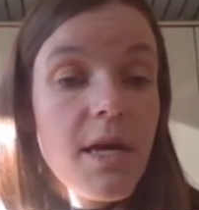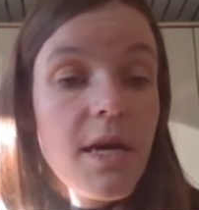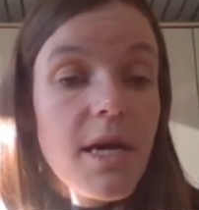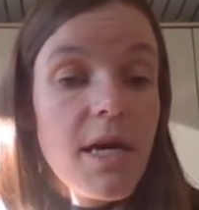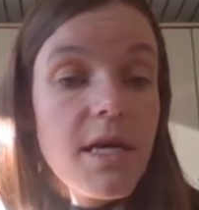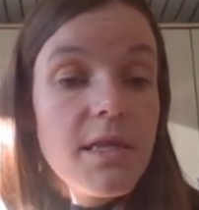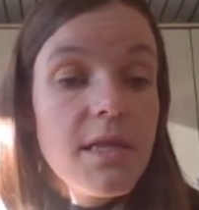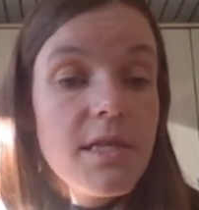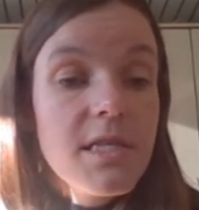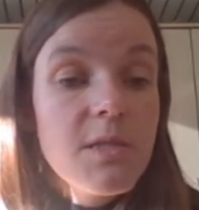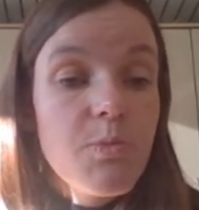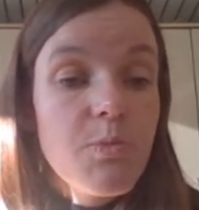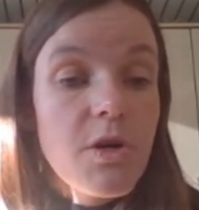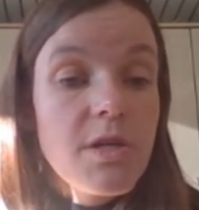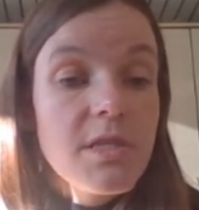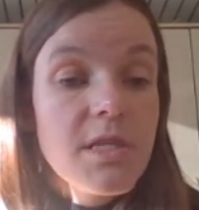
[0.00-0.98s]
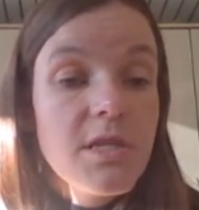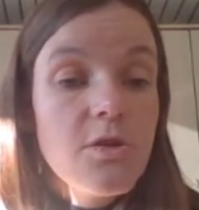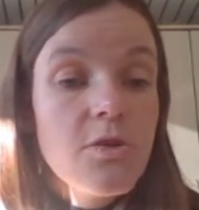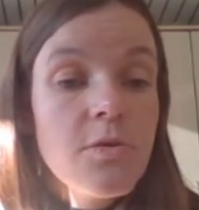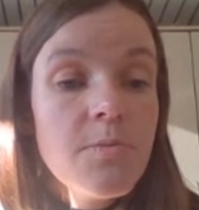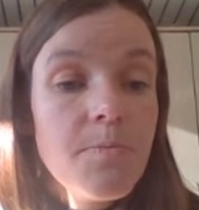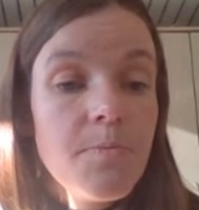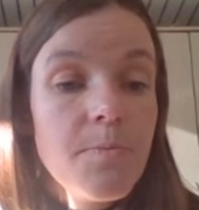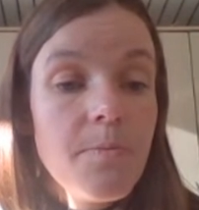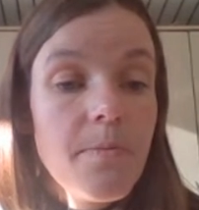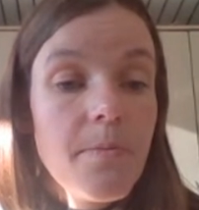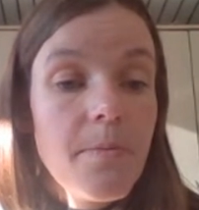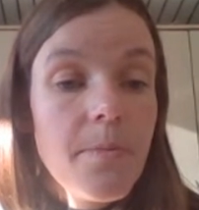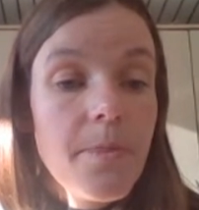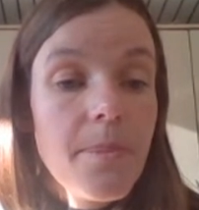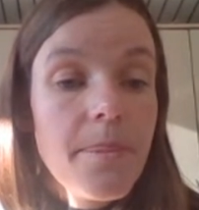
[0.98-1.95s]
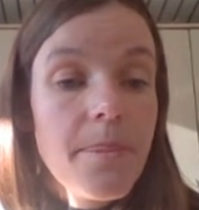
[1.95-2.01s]
this part here,
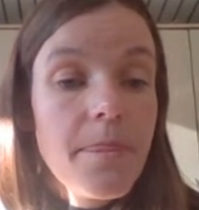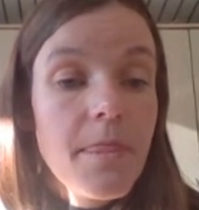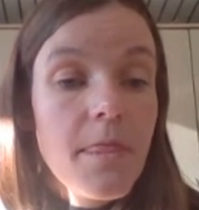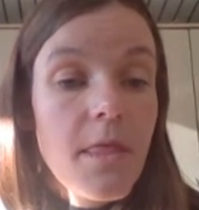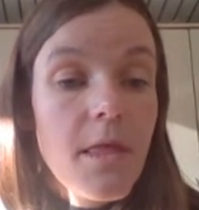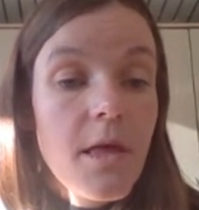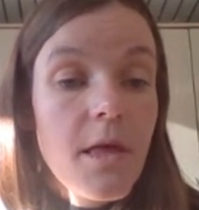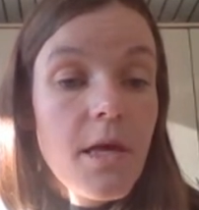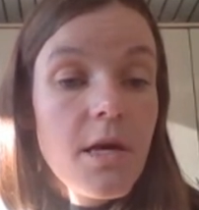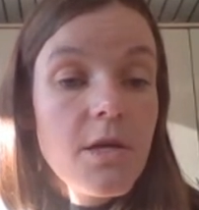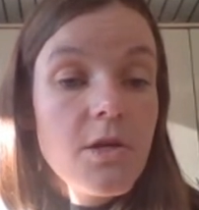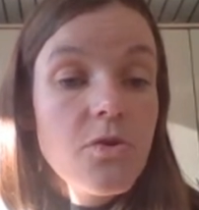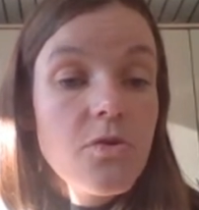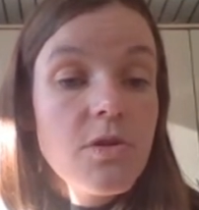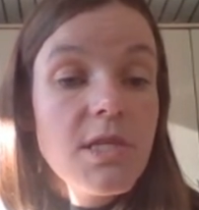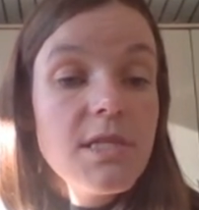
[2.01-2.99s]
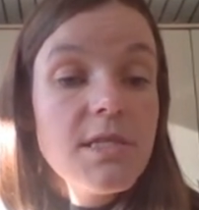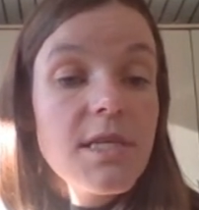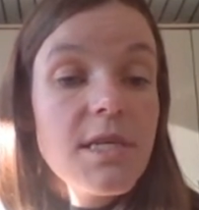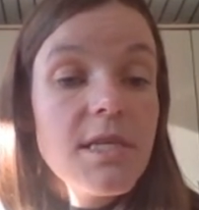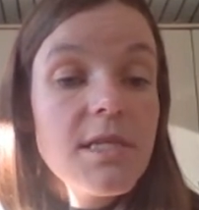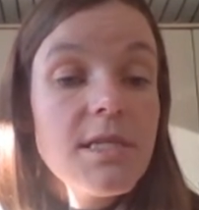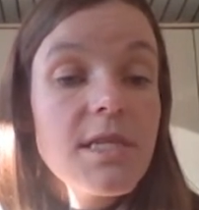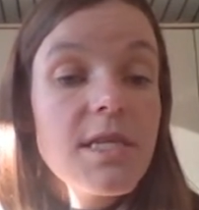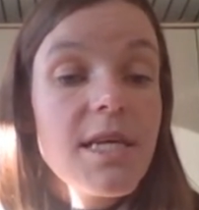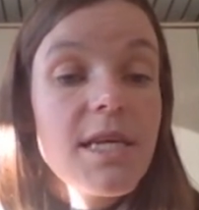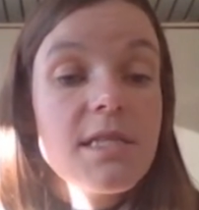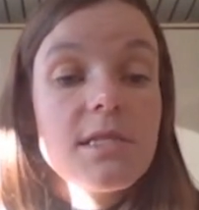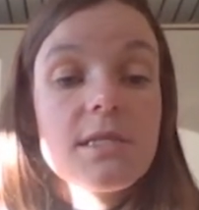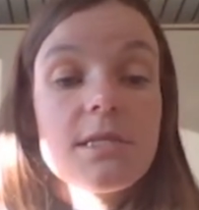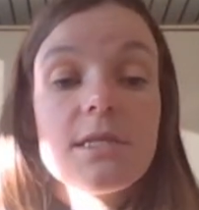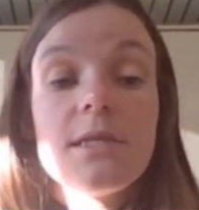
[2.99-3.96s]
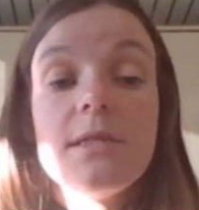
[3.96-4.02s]
you need to
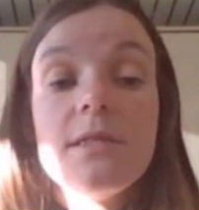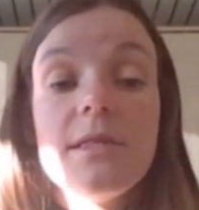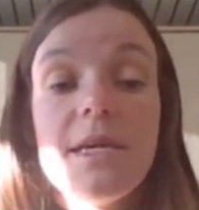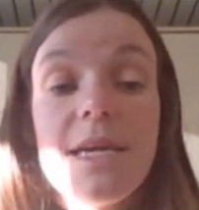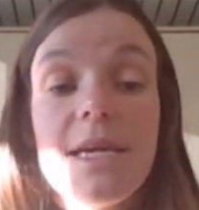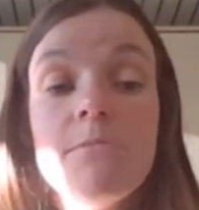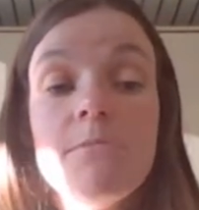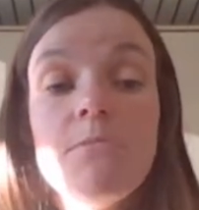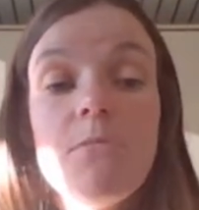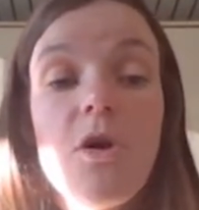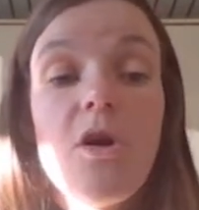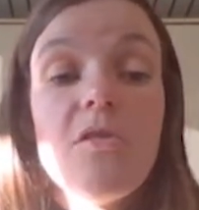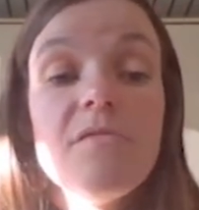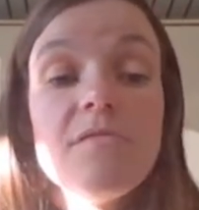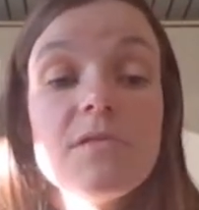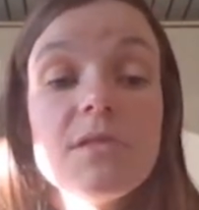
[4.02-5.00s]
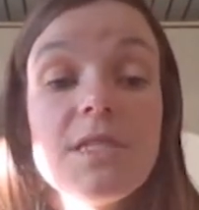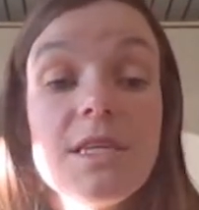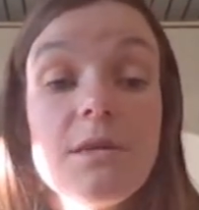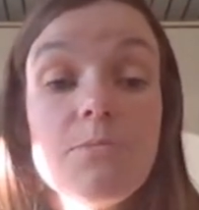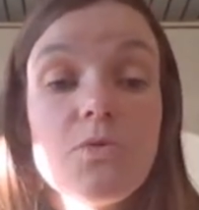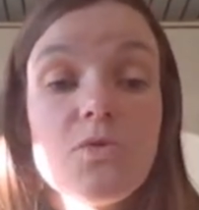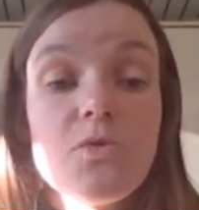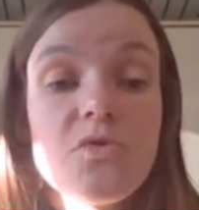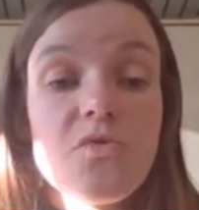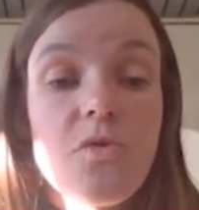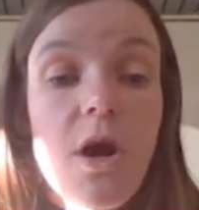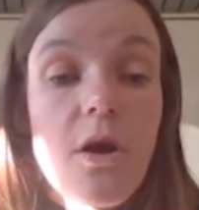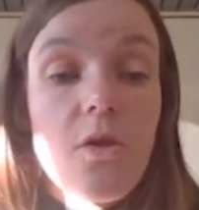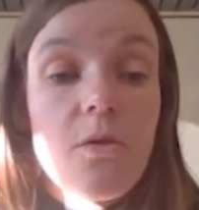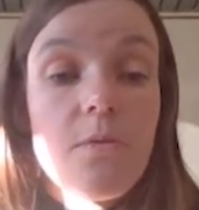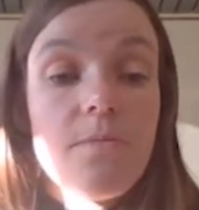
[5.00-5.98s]
indicate the name of the input file.